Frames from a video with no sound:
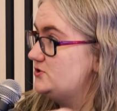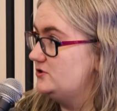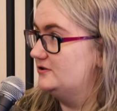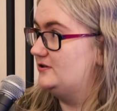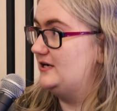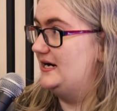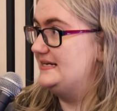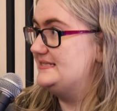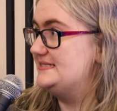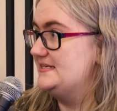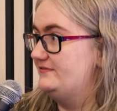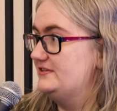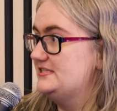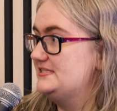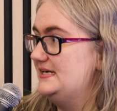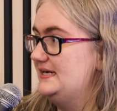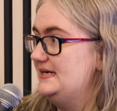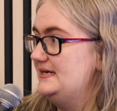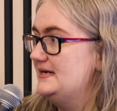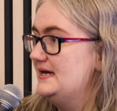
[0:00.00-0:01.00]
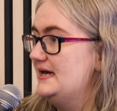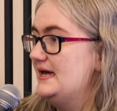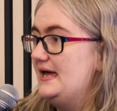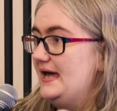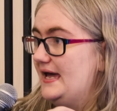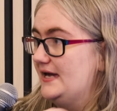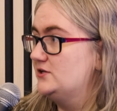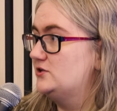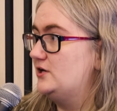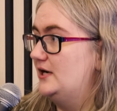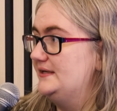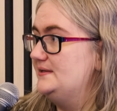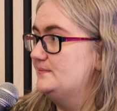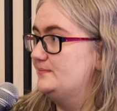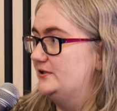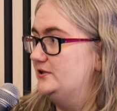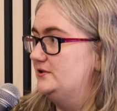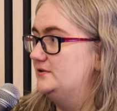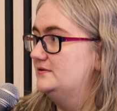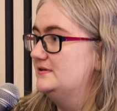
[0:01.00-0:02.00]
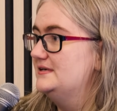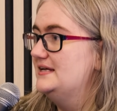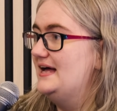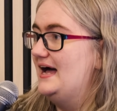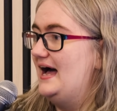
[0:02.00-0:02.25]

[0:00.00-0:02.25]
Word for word: your creativity, incredible.